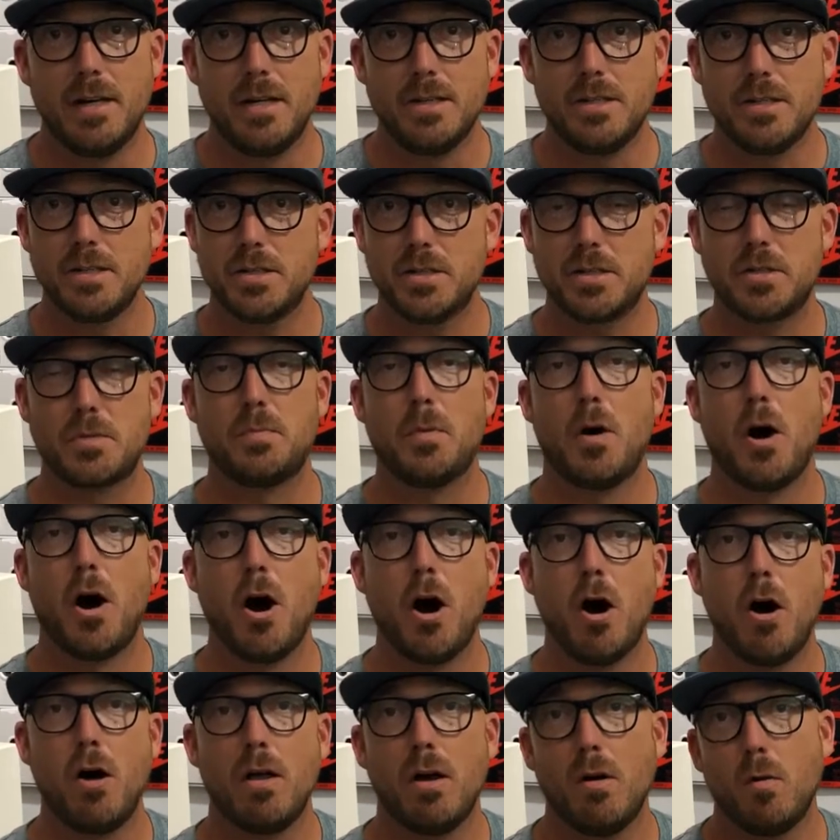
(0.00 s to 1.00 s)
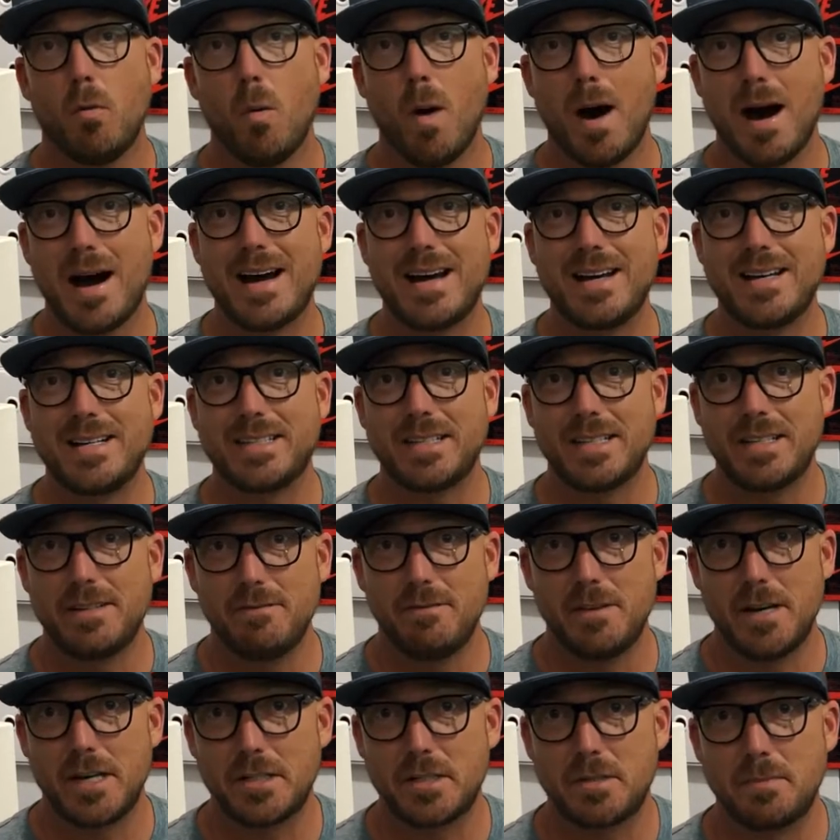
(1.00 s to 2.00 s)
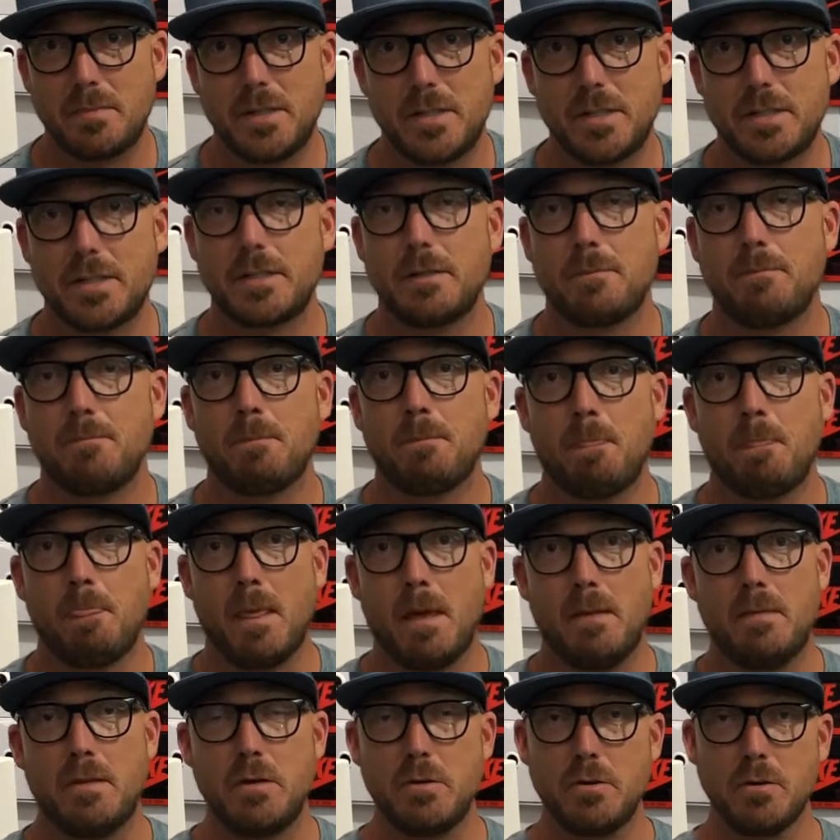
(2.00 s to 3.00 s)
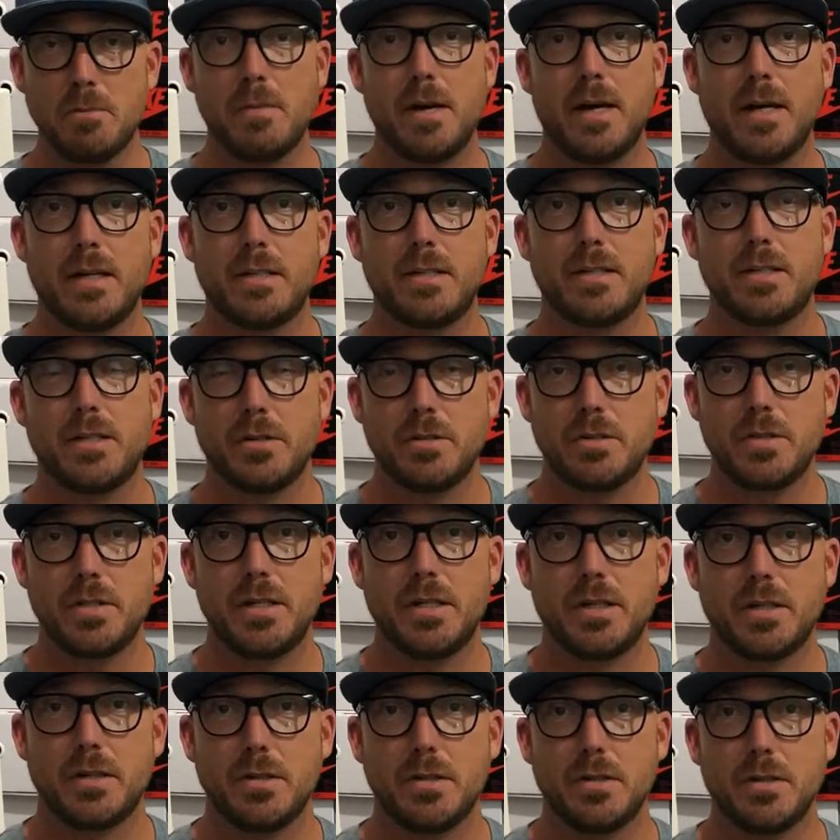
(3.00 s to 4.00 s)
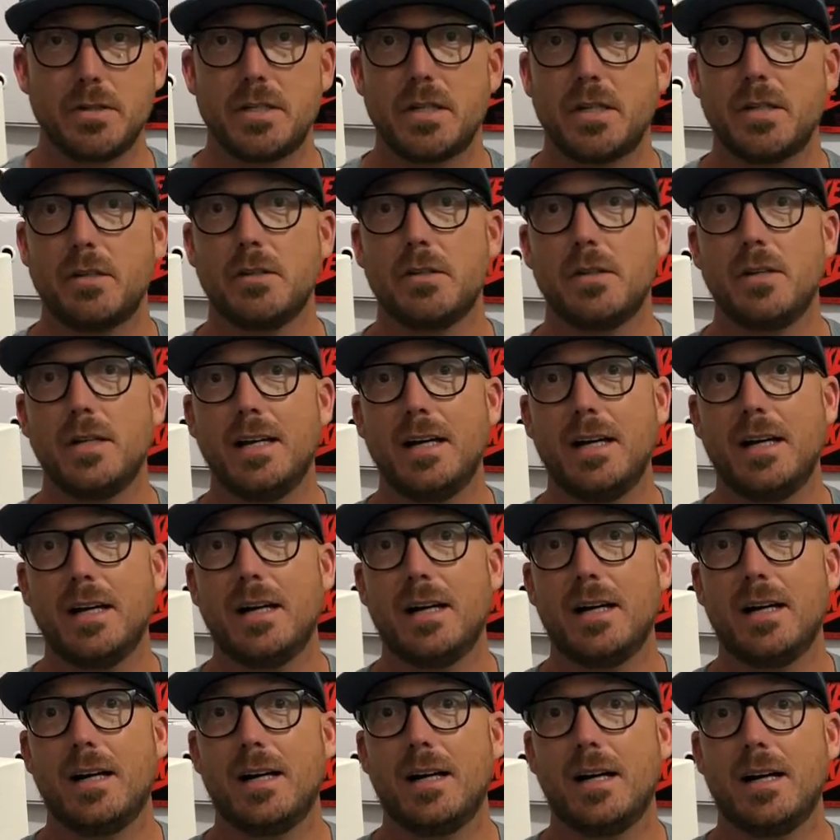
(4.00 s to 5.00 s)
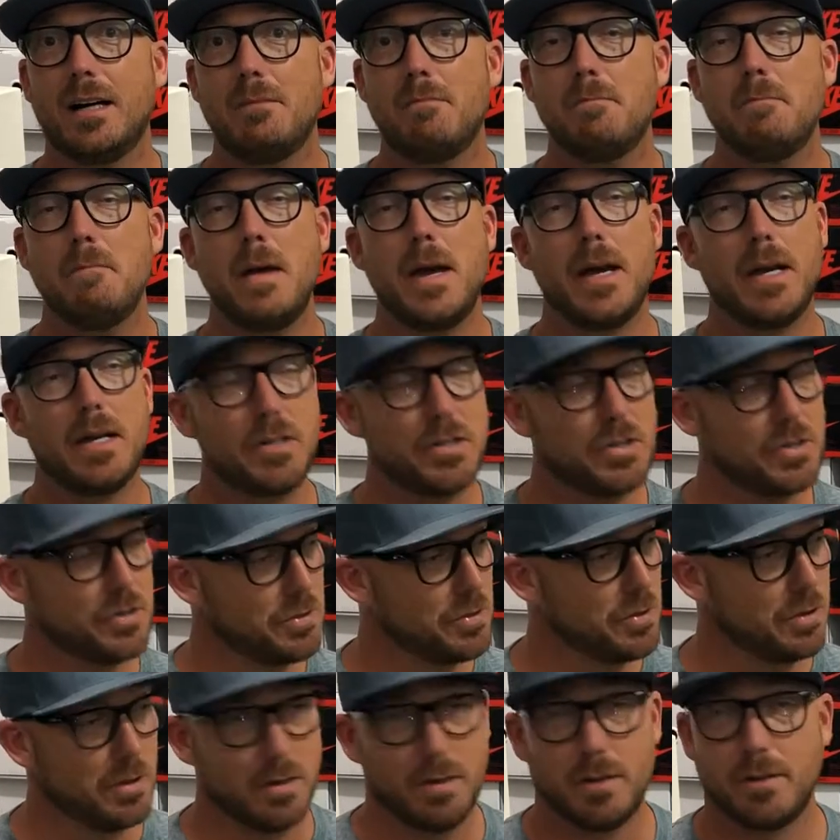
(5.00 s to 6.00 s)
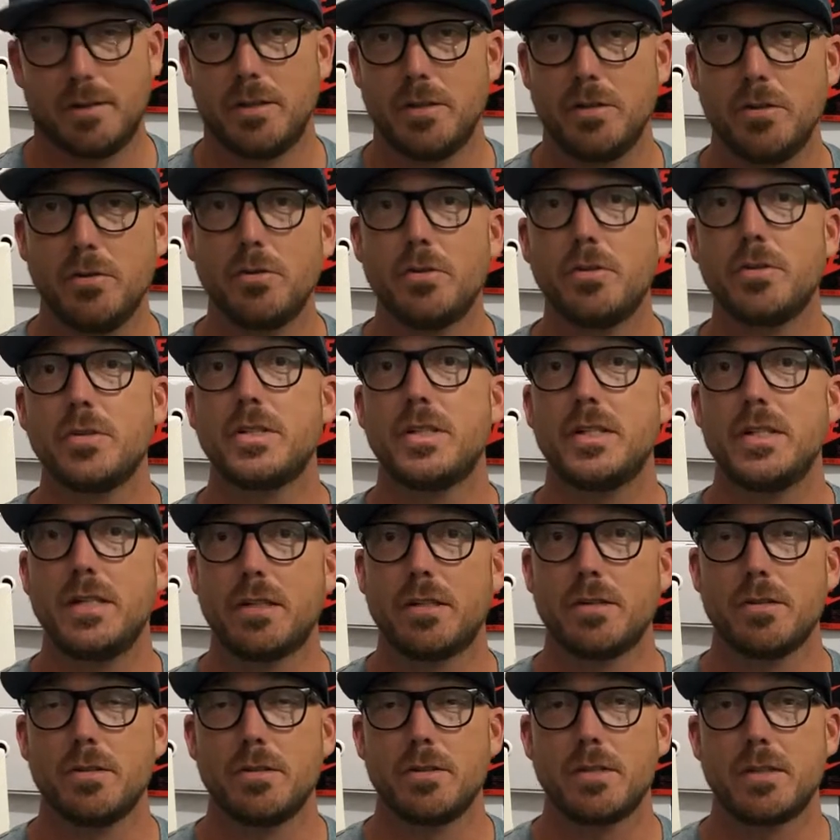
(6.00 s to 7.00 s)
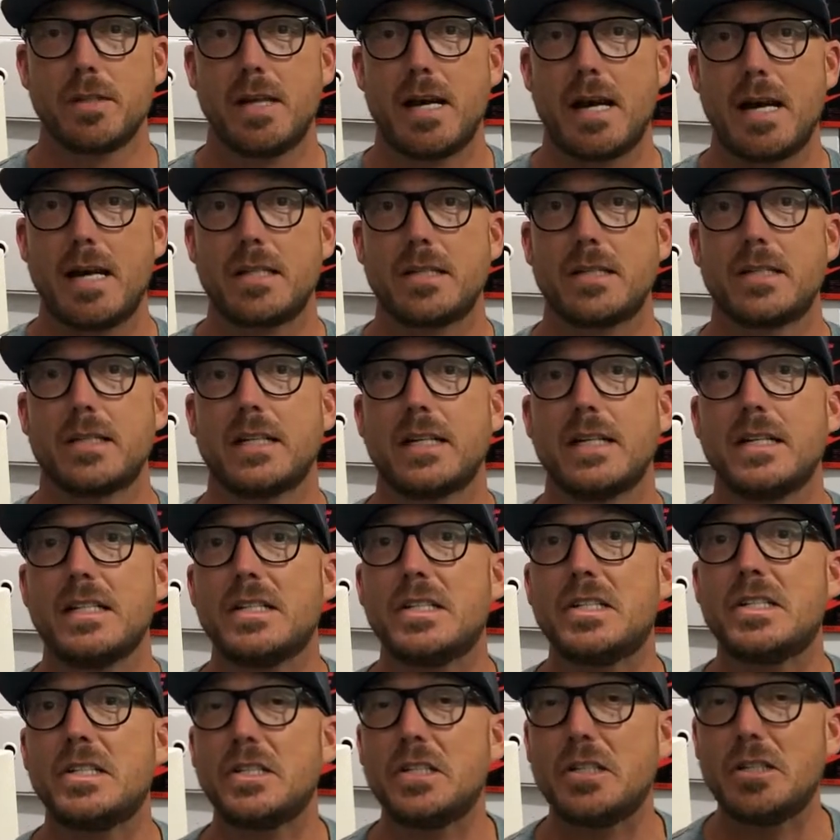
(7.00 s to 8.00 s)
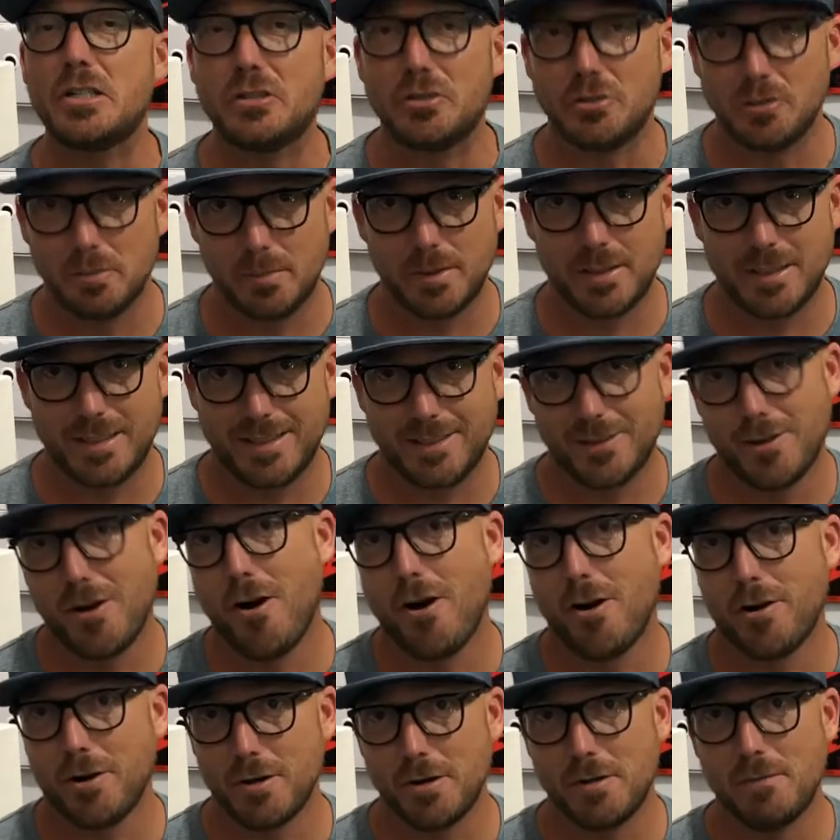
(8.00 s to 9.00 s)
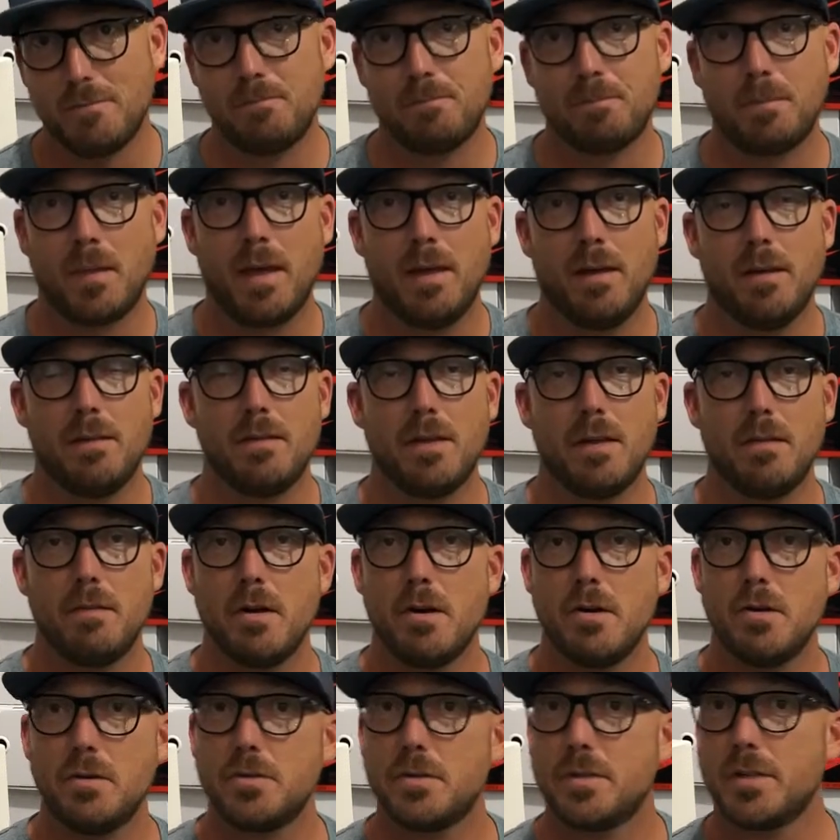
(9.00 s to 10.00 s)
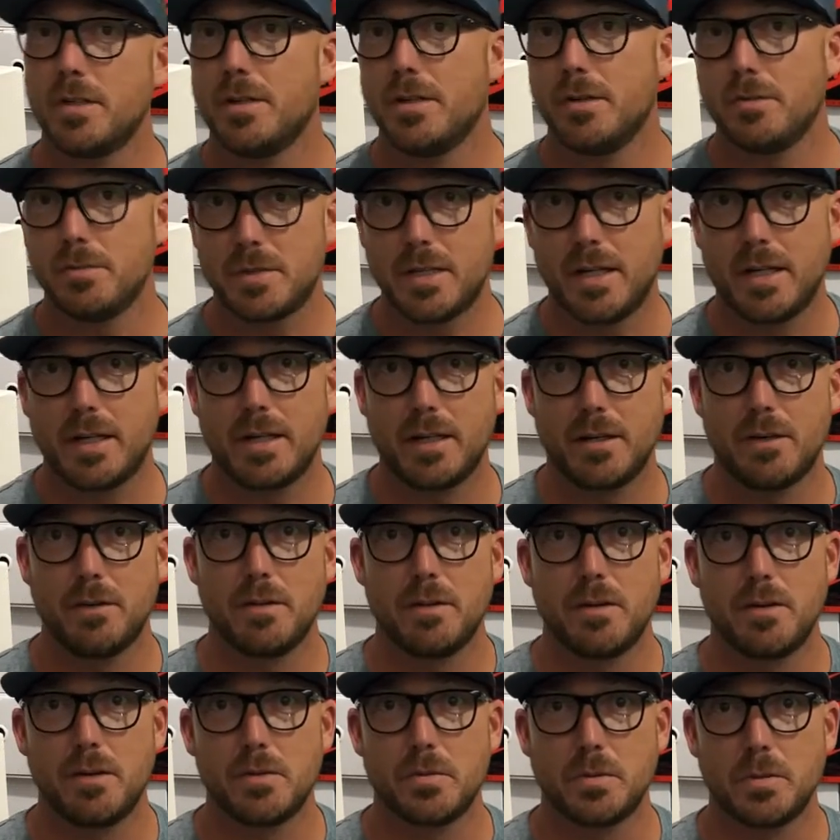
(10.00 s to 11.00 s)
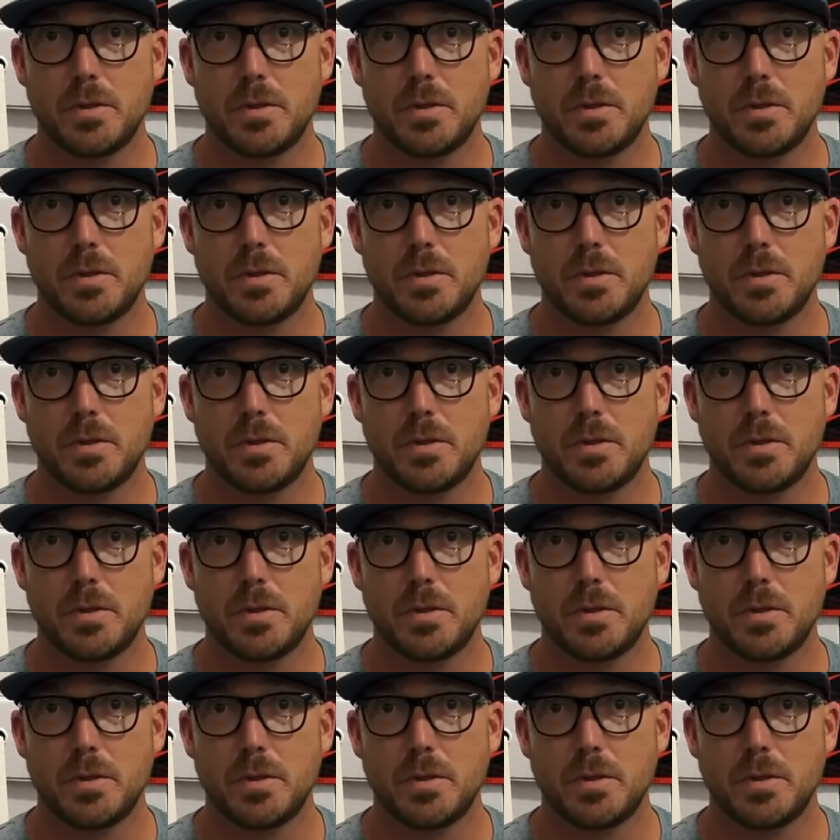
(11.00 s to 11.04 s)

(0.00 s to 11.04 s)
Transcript: Just small, wise investments that you can make to your sneakers that'll make sure your sneakers last considerably longer than those that don't take care of theirs.